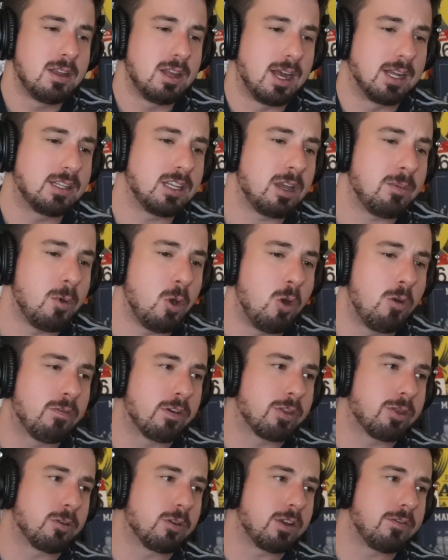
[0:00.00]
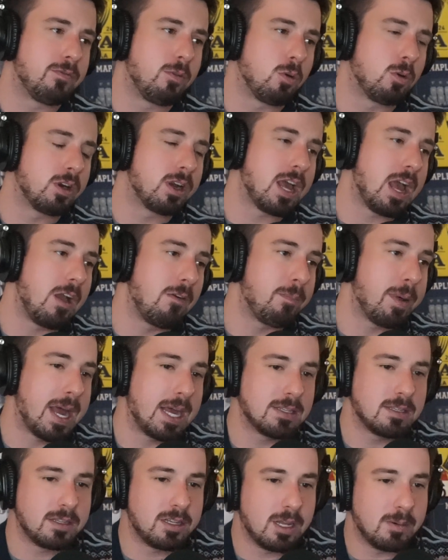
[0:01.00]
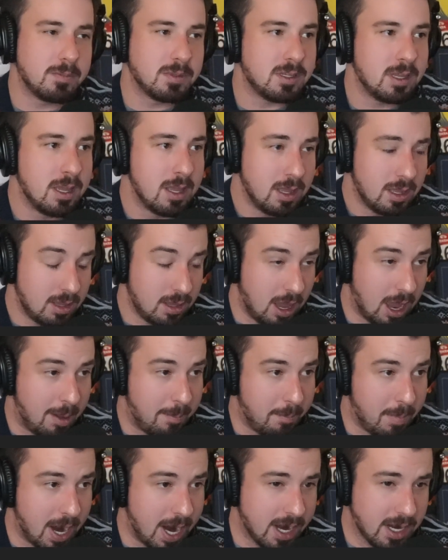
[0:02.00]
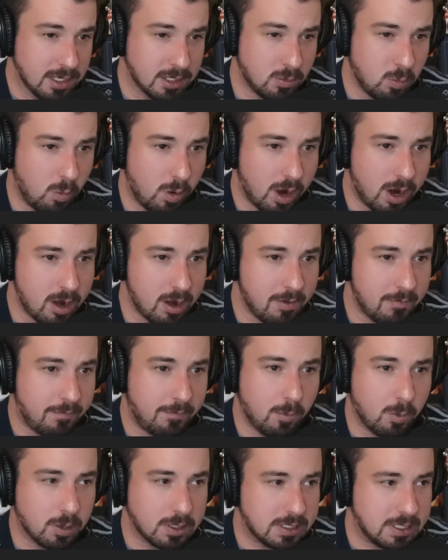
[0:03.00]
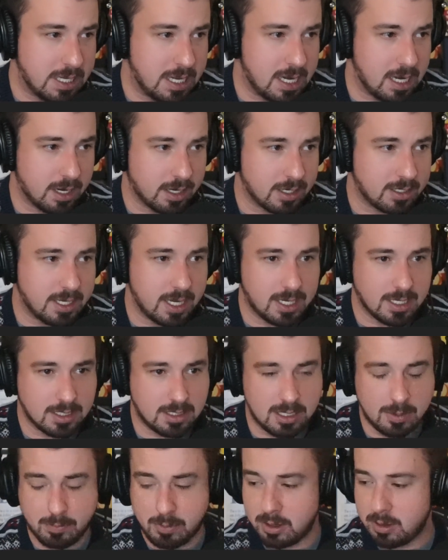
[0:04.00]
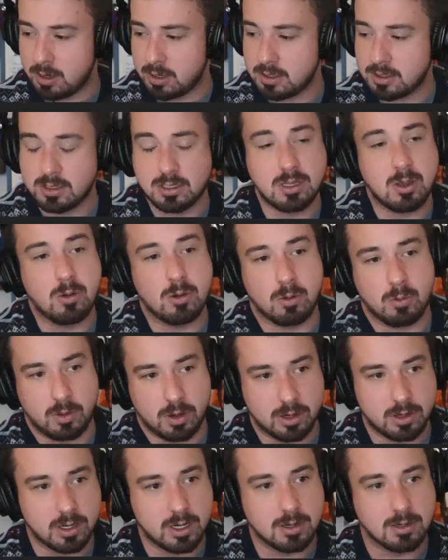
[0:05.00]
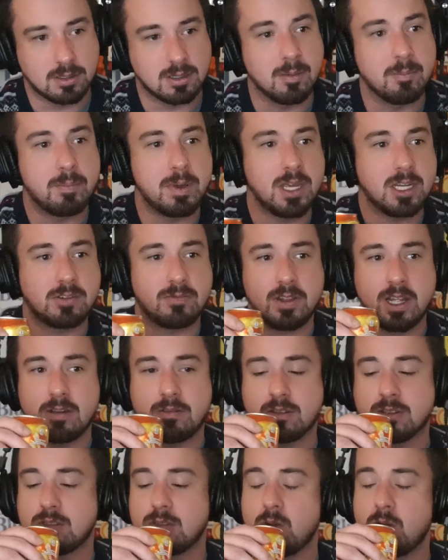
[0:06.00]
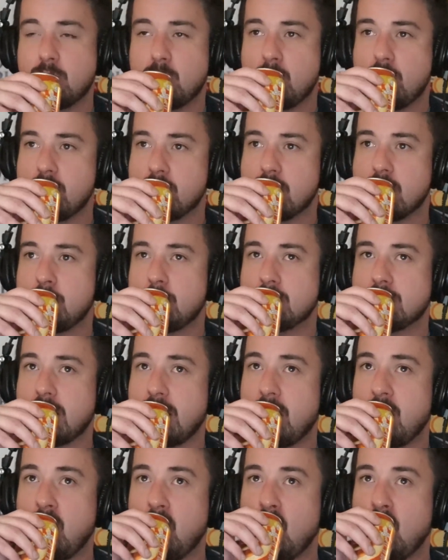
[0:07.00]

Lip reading: I'll take him over 34.5 pass attempts at minus 114. I'm going to take a sip of soda water here, some peach-flavored soda water. How about that?